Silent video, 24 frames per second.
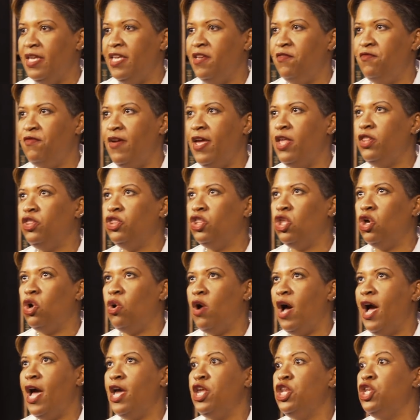Even
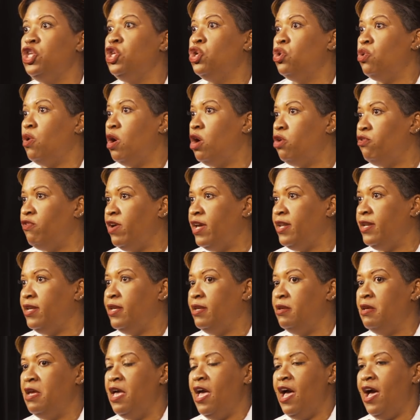though I knew
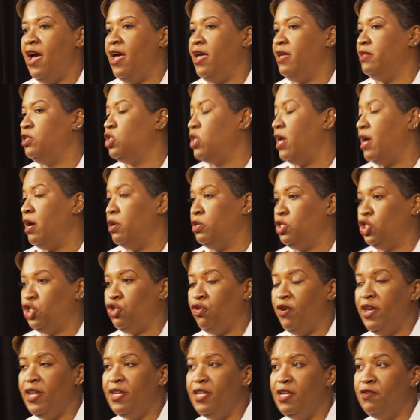already, I
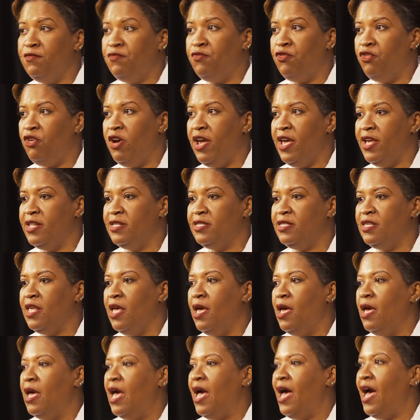trained in France,
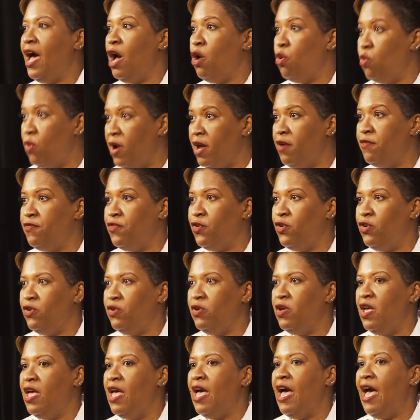
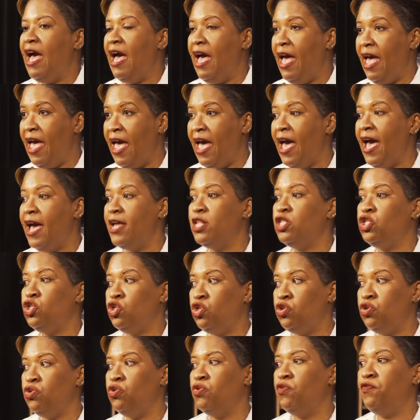however, I had
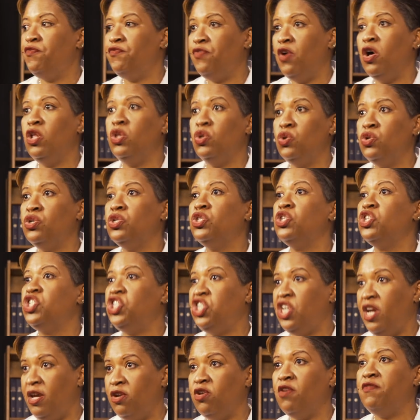to follow the
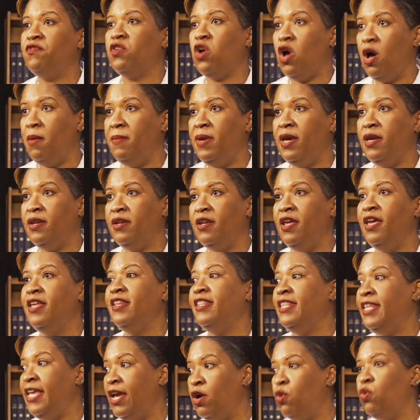chain of command.
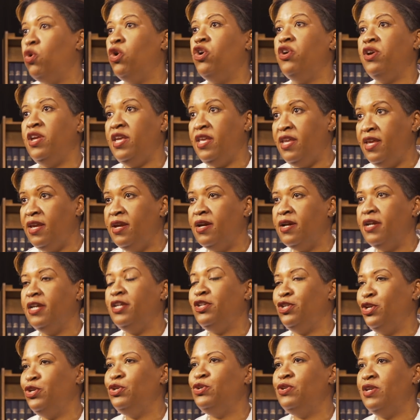They were here
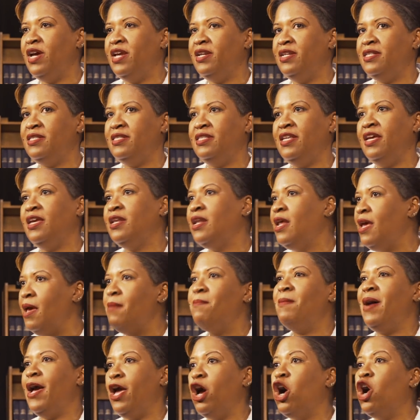in the United States,
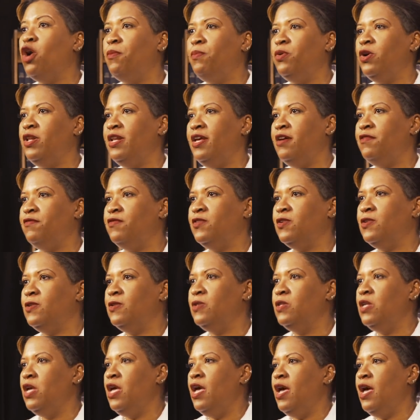my upper level.